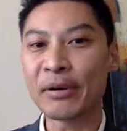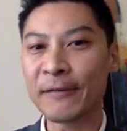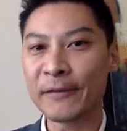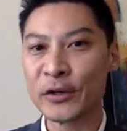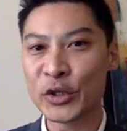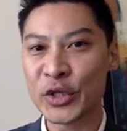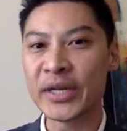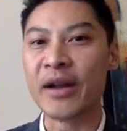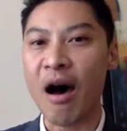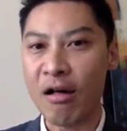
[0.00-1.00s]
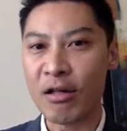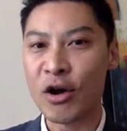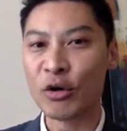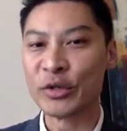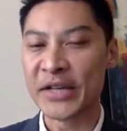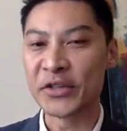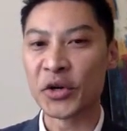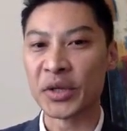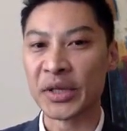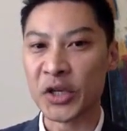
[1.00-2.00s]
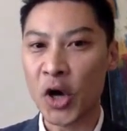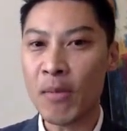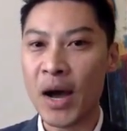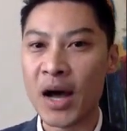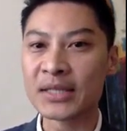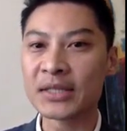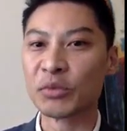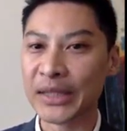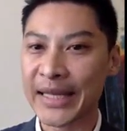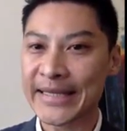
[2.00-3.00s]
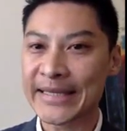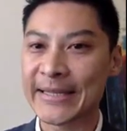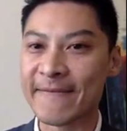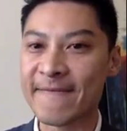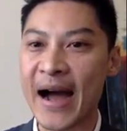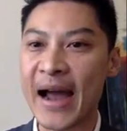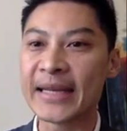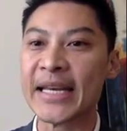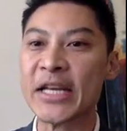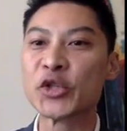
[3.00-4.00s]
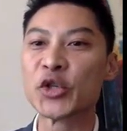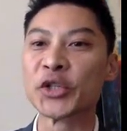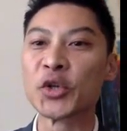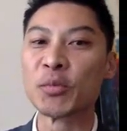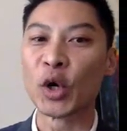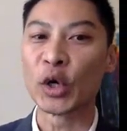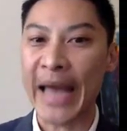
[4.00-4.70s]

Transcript: perfusion in oligodendrogliomas relates to fine intratumoral